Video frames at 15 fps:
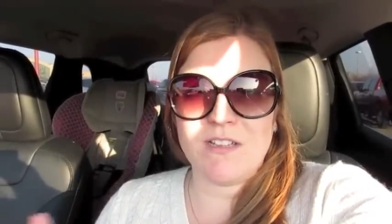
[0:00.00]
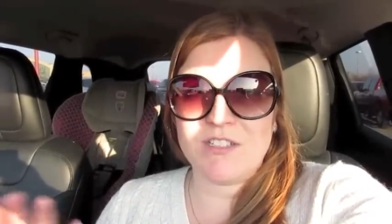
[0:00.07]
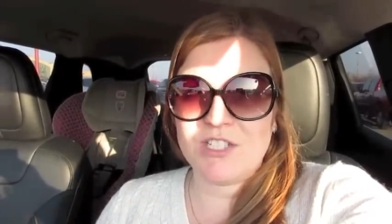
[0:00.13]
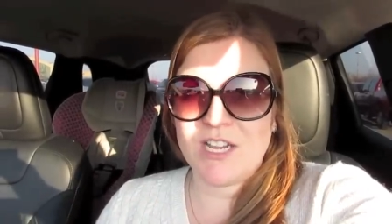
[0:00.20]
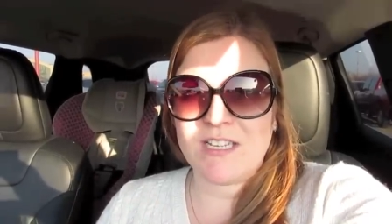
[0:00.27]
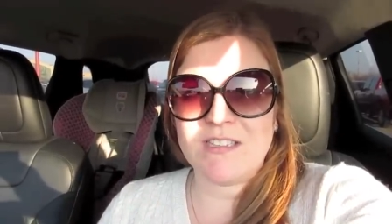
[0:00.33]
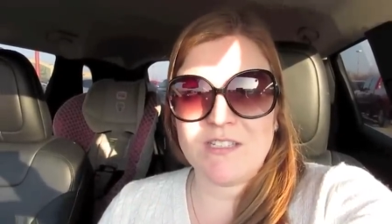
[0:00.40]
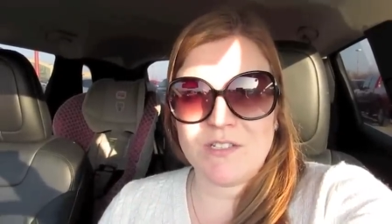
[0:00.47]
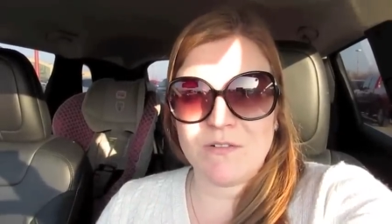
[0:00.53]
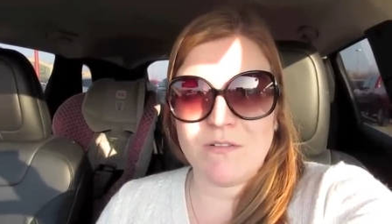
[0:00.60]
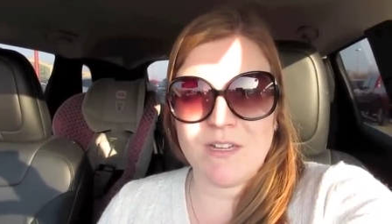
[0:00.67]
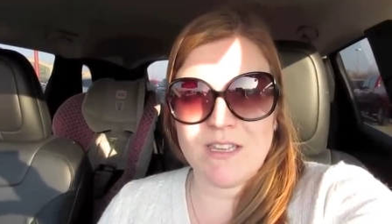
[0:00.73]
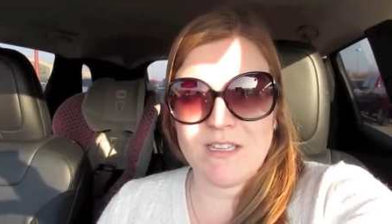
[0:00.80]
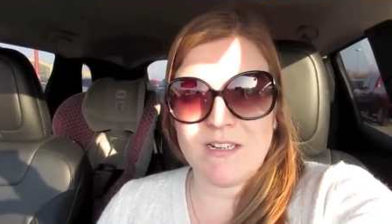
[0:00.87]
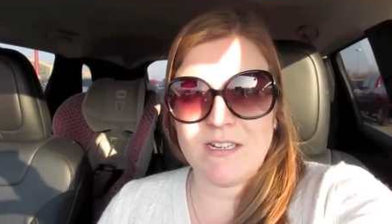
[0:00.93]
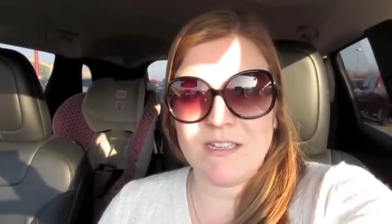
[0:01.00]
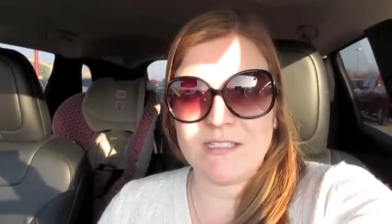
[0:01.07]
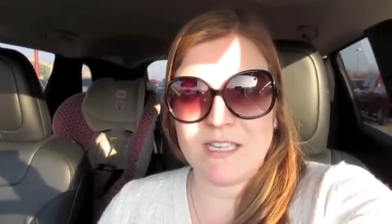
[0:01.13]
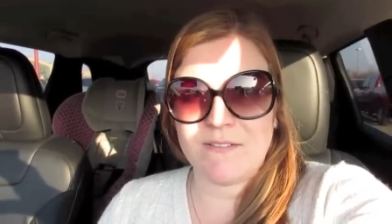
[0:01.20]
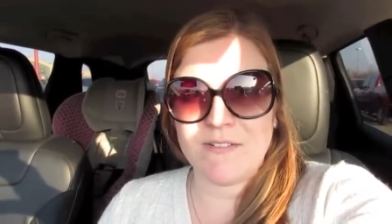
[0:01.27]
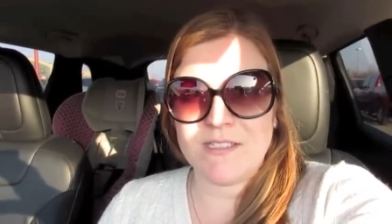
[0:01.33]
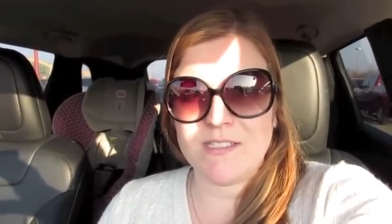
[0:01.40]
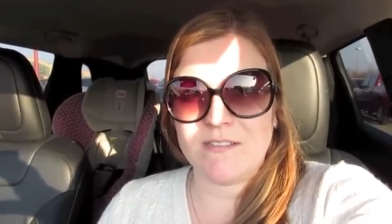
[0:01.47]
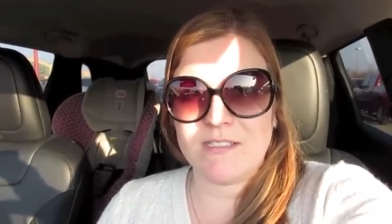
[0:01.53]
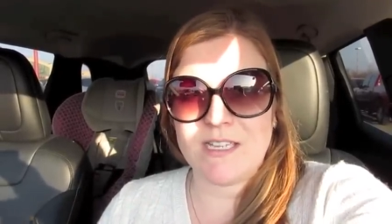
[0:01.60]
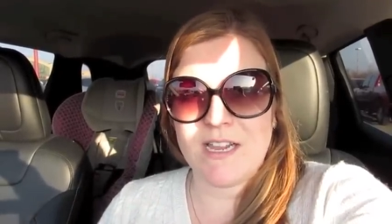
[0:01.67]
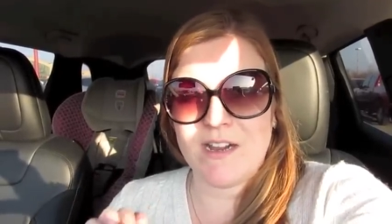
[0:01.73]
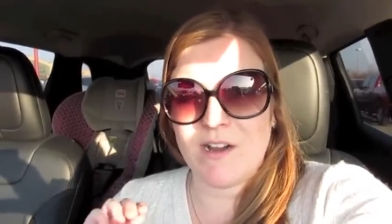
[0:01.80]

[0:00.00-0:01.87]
check the toy that it is every single day.